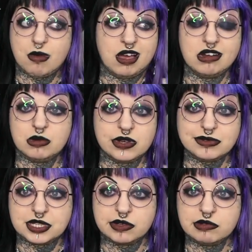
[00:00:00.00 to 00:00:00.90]
I don't know what he
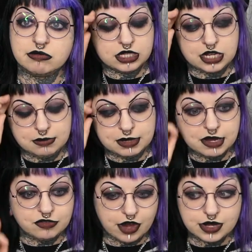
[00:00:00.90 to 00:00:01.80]
was doing. You know, me and
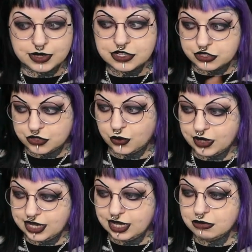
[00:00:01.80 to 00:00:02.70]
my friend went to the
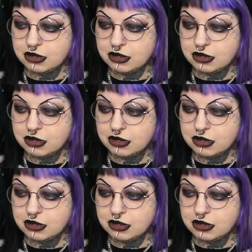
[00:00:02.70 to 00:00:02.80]
toilet.